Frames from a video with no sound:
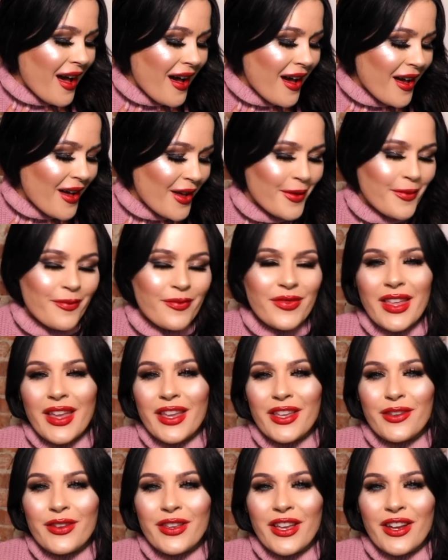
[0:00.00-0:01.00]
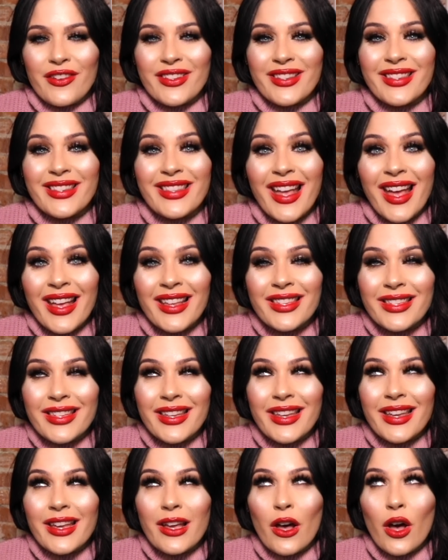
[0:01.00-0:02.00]
Um, thank you,
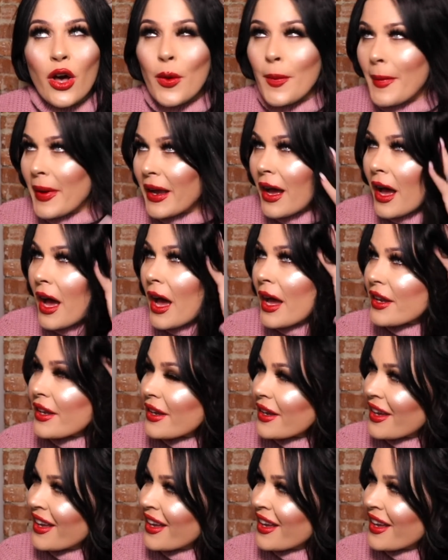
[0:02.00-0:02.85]
Kerastase. Oh my God.